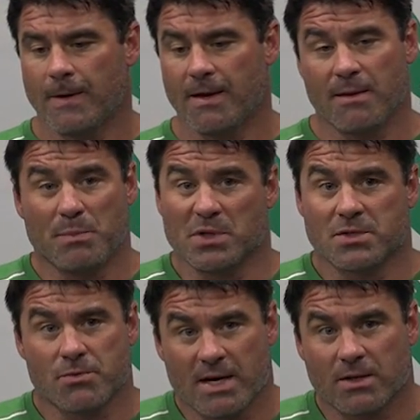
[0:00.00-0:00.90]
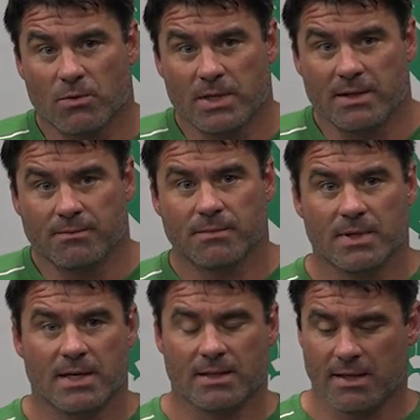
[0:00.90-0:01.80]
And it builds throughout the week.
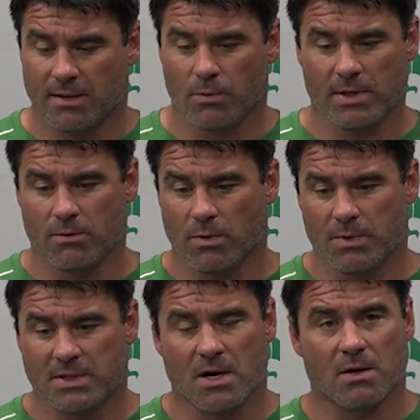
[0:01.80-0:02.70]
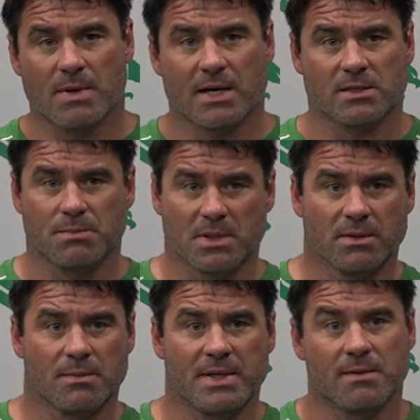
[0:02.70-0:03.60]
And at the end of the week, what we talk about is
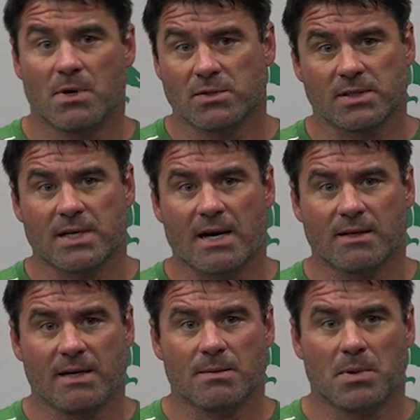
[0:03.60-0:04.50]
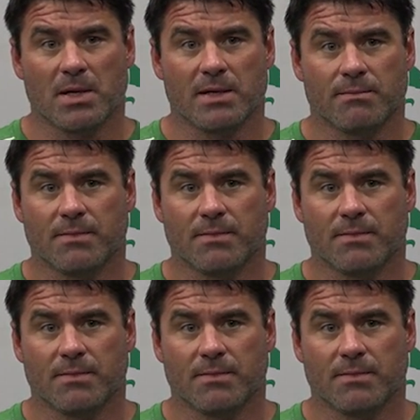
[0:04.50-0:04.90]
building to be the most excited team to play.